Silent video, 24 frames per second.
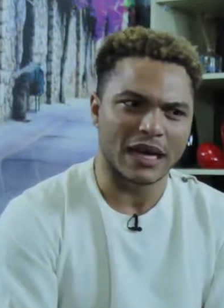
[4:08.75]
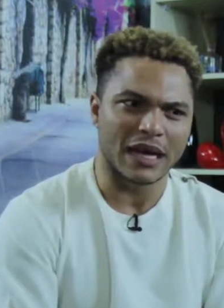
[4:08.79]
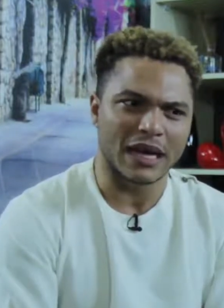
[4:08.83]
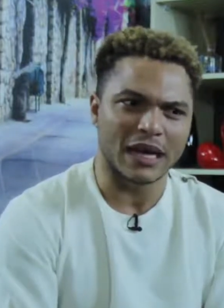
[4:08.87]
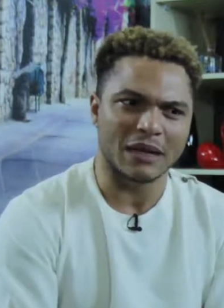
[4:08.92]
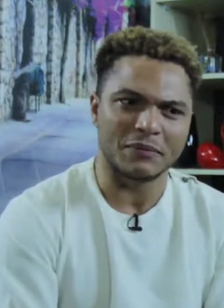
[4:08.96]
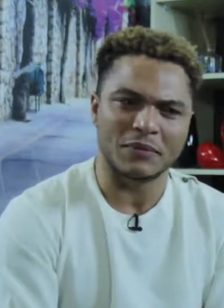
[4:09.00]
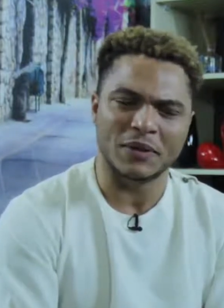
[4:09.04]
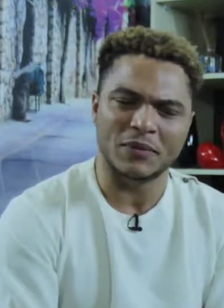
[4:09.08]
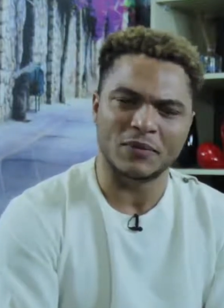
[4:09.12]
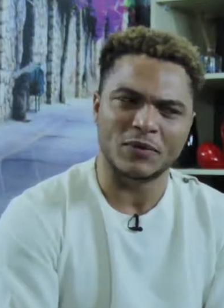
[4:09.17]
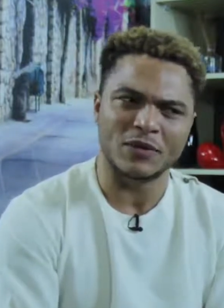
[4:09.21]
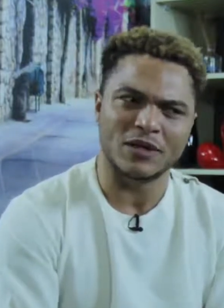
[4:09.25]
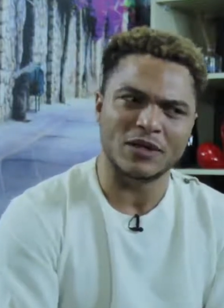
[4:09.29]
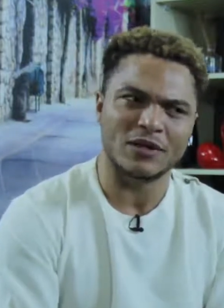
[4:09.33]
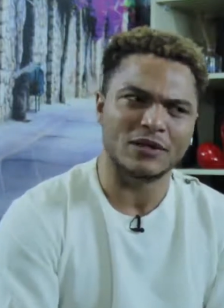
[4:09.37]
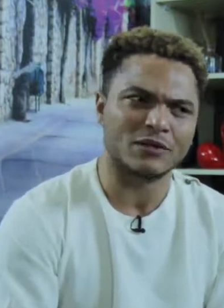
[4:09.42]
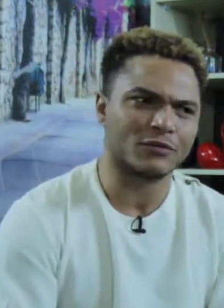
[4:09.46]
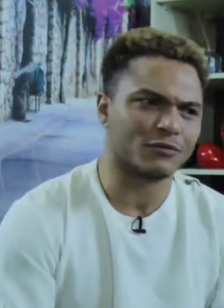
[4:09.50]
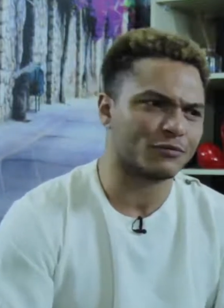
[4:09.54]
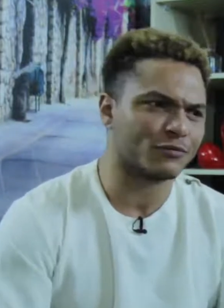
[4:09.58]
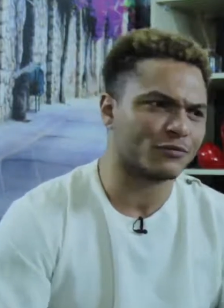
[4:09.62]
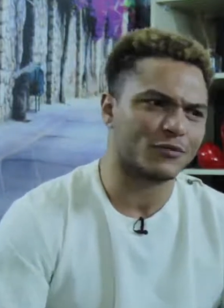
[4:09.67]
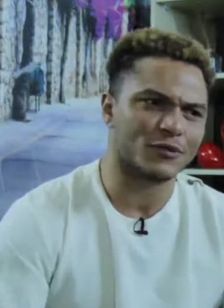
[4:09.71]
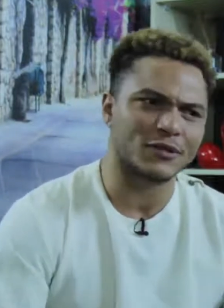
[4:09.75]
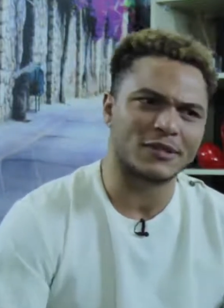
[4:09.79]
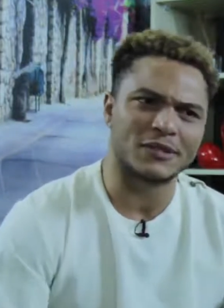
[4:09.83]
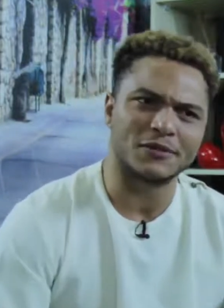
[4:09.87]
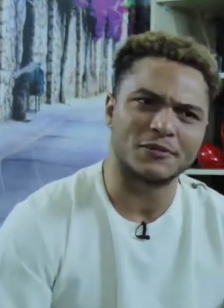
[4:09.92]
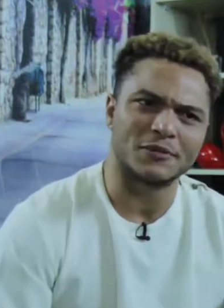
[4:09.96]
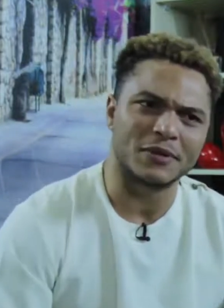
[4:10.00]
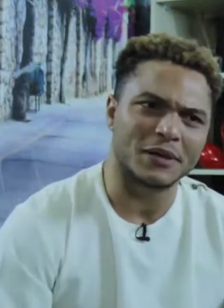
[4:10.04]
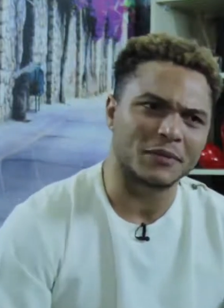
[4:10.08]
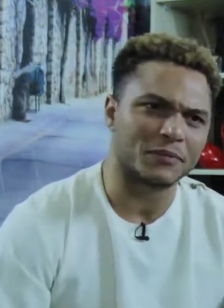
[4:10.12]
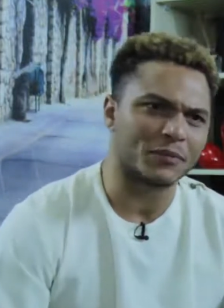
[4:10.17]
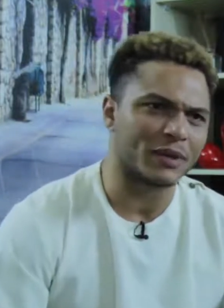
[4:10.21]
and my mother was still
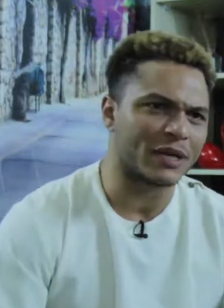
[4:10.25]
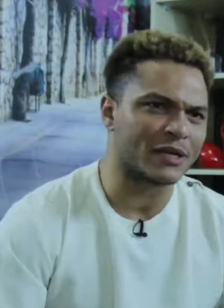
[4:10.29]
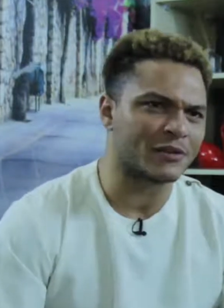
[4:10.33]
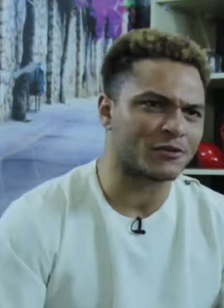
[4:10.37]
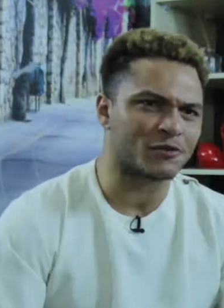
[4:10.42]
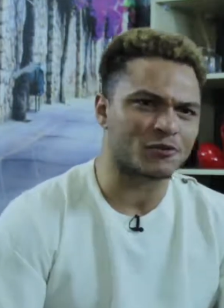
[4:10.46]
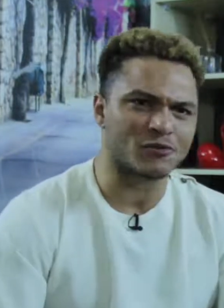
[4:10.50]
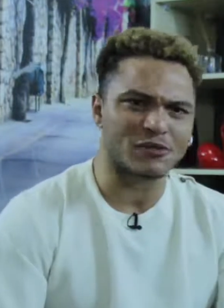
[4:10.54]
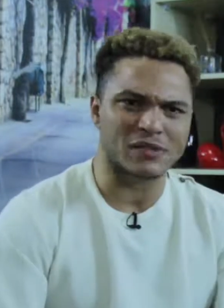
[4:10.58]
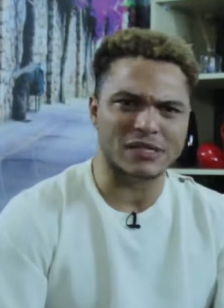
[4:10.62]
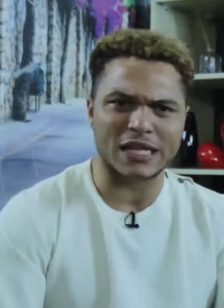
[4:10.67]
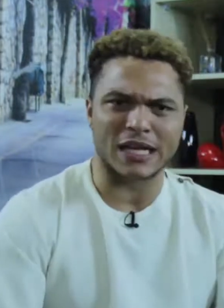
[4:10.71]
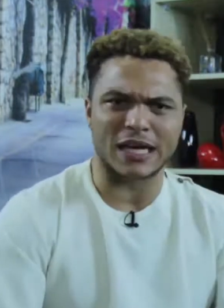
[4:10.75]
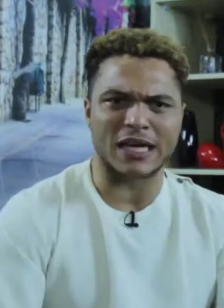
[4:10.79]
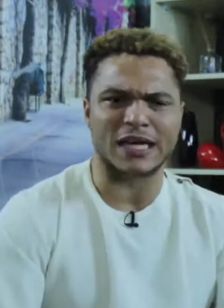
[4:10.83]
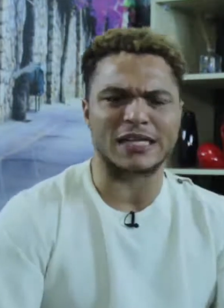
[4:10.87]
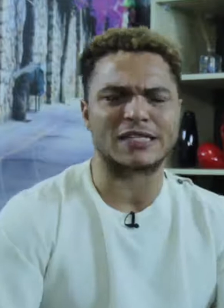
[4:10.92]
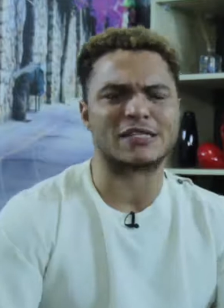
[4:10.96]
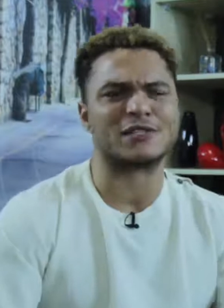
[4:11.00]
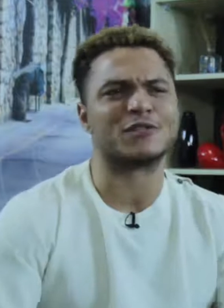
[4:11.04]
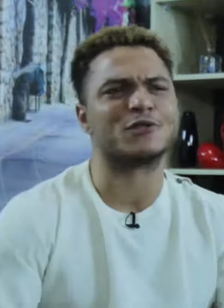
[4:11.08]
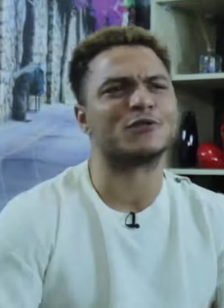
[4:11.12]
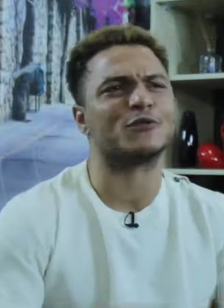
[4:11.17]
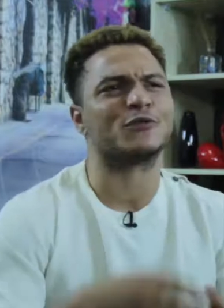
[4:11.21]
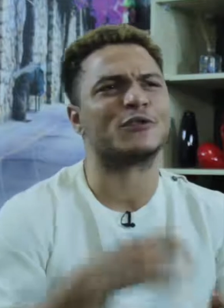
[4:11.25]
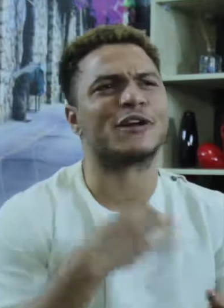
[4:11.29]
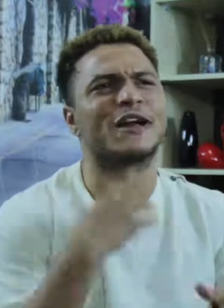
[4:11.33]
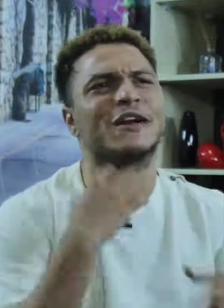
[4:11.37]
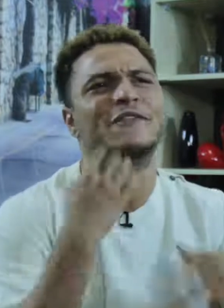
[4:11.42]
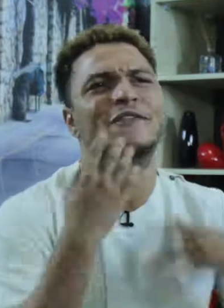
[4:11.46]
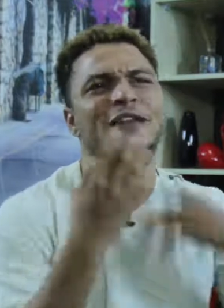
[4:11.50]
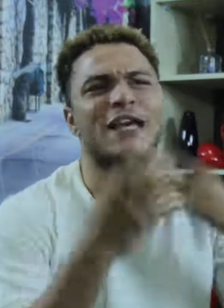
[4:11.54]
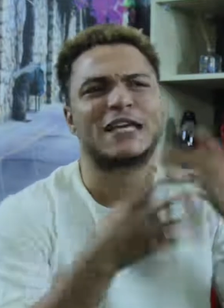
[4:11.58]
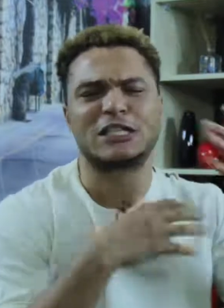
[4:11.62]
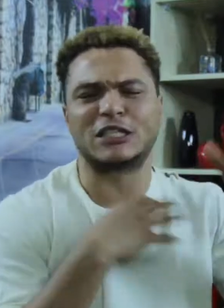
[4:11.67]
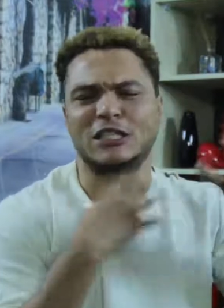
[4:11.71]
wearing pencil skirts, she would have
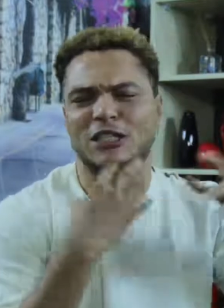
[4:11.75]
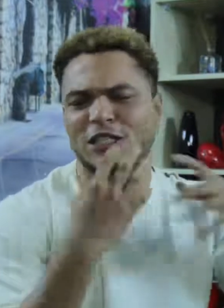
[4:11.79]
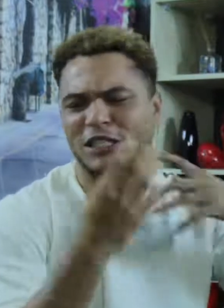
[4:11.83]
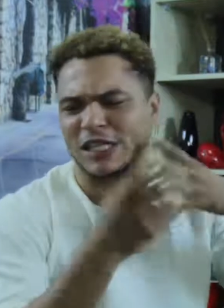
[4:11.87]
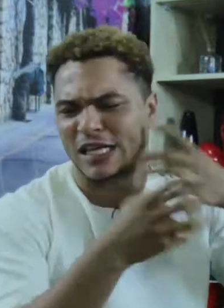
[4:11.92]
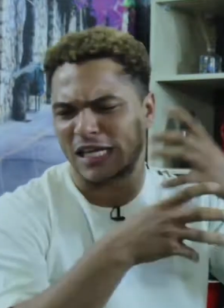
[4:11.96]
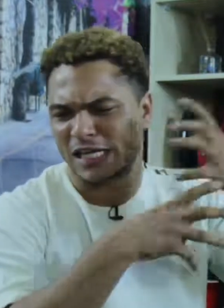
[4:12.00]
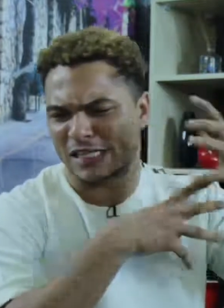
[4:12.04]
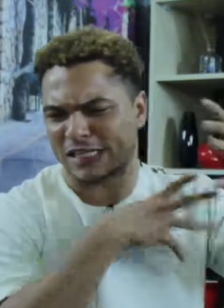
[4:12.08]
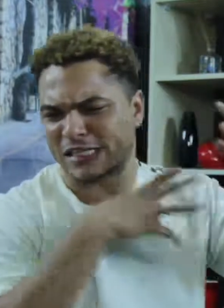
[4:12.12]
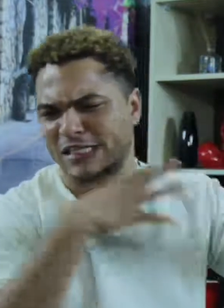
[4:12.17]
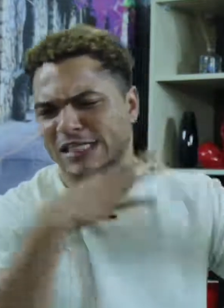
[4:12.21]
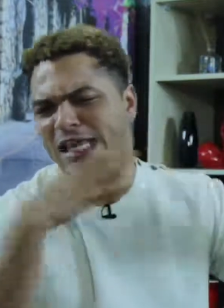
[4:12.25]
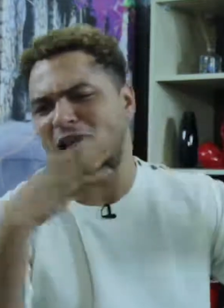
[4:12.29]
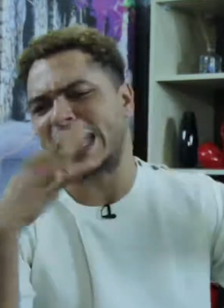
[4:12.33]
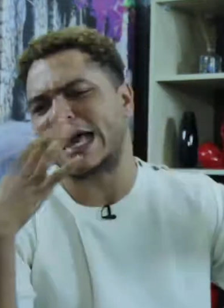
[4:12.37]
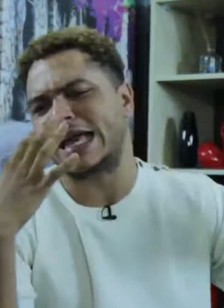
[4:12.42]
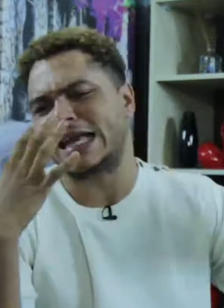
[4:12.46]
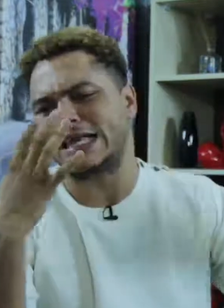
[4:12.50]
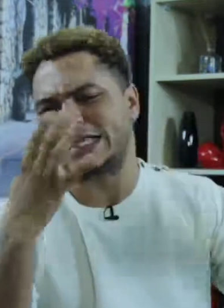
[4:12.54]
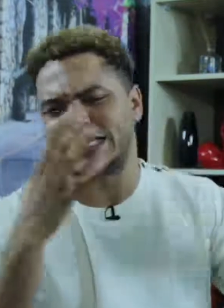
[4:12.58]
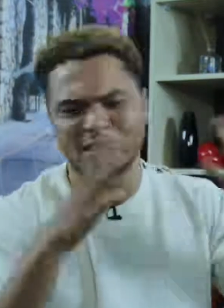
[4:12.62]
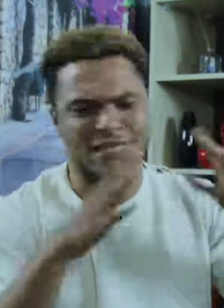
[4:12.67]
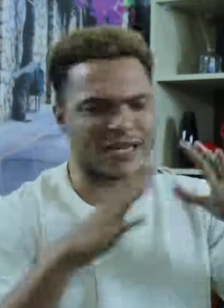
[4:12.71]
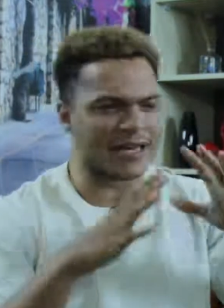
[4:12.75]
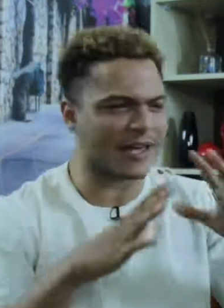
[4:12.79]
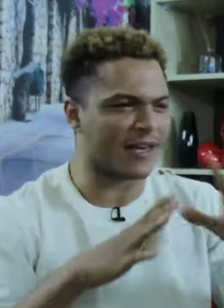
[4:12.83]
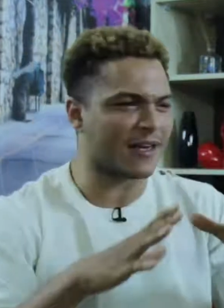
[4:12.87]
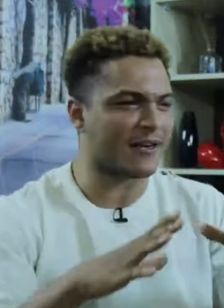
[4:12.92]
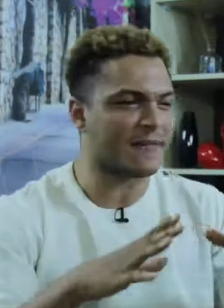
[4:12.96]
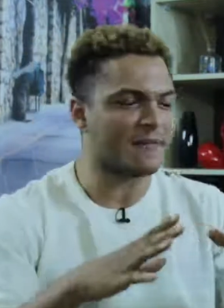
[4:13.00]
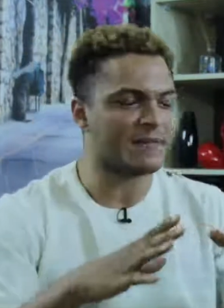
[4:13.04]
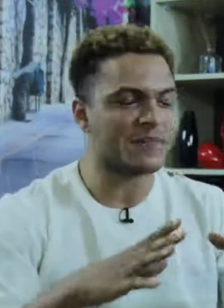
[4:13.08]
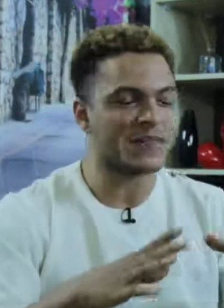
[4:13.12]
like a shirt tied here.